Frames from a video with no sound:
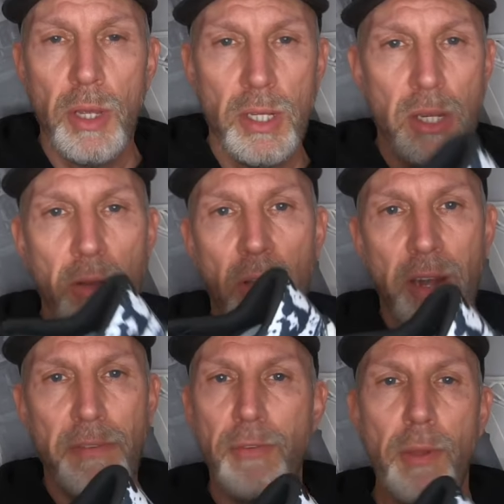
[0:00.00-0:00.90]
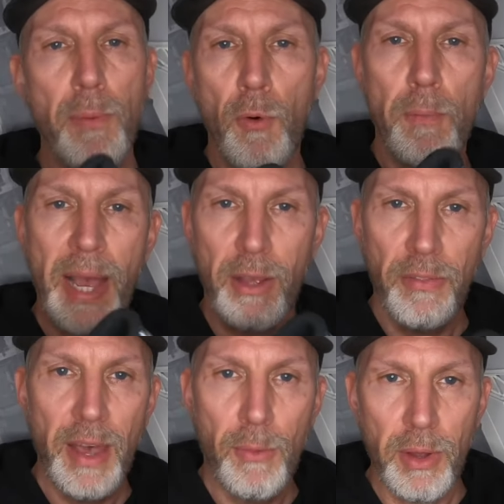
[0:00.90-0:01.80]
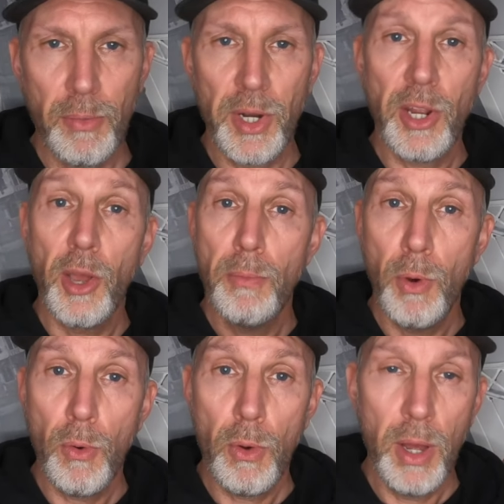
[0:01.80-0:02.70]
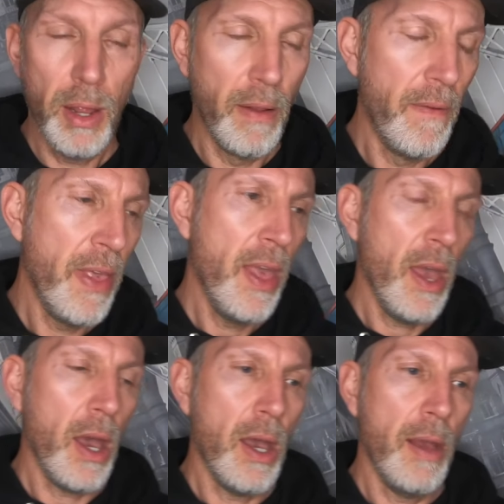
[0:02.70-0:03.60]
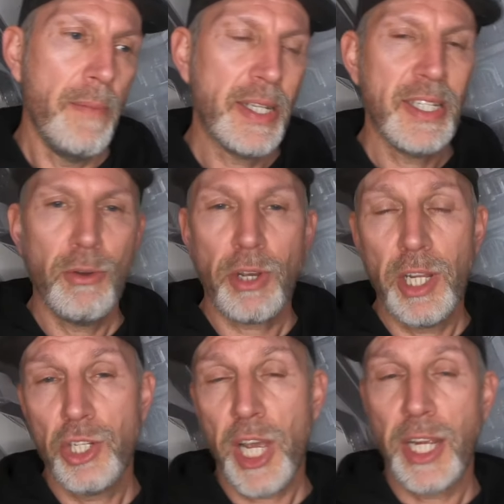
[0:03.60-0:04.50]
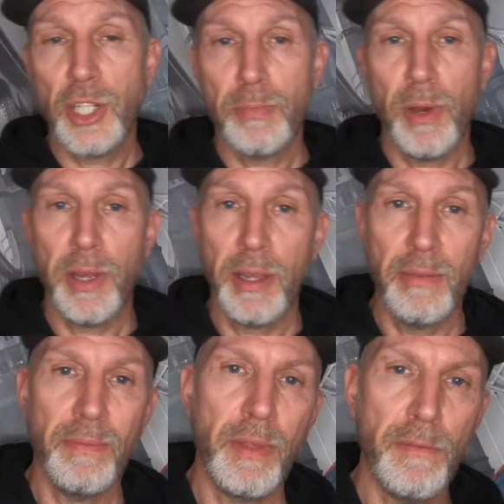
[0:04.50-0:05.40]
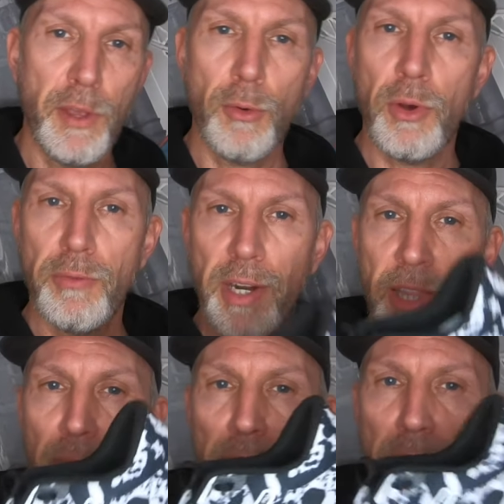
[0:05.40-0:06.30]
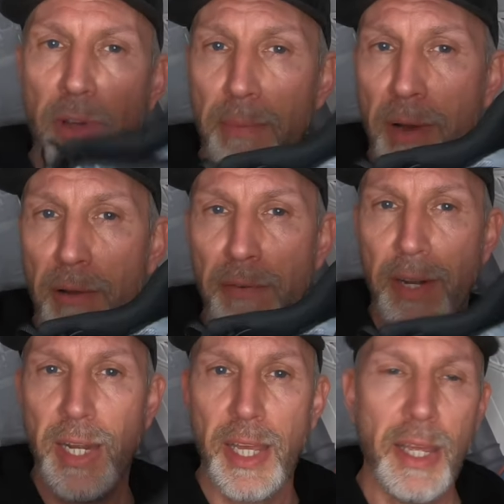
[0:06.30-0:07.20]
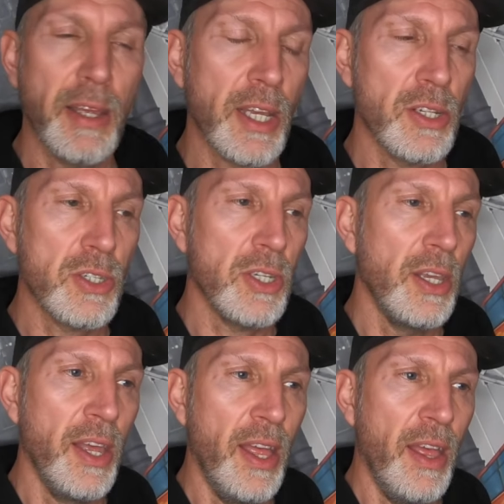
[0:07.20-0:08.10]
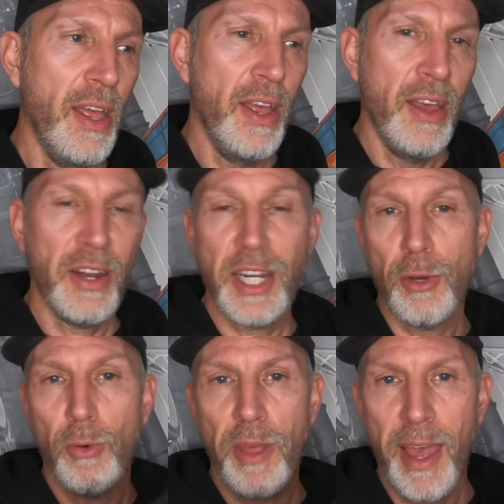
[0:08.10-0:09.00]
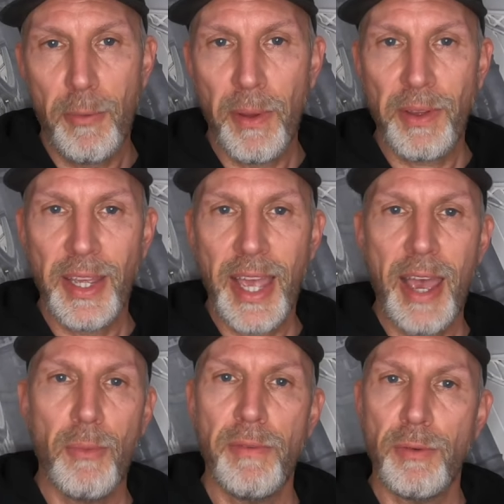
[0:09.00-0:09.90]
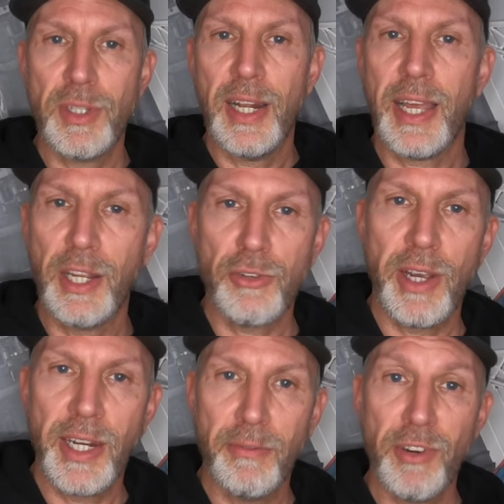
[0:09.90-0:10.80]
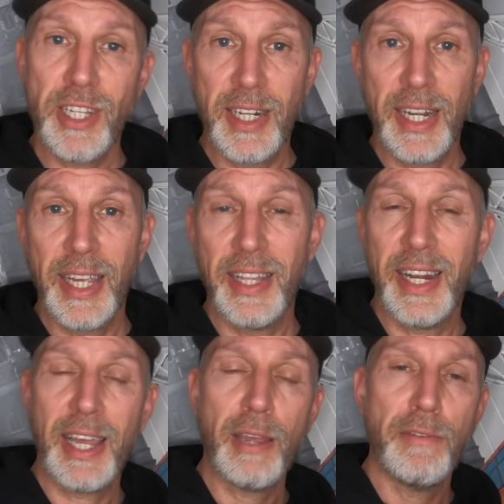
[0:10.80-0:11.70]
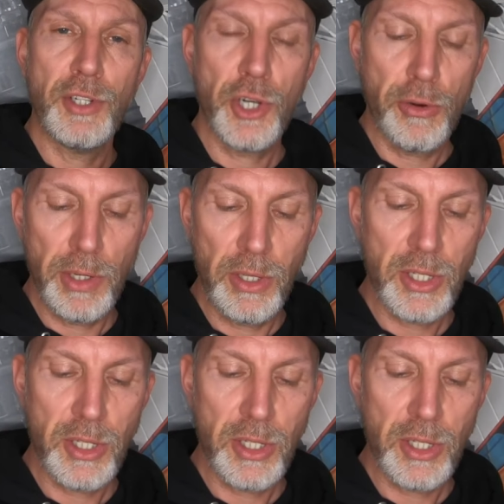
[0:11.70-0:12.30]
So I'd have to report back on that one when I know more. It's not going to change my view on running the Brighton Marathon in it, because I need all the help I can get with obviously the lack of training recently and the lack of endurance.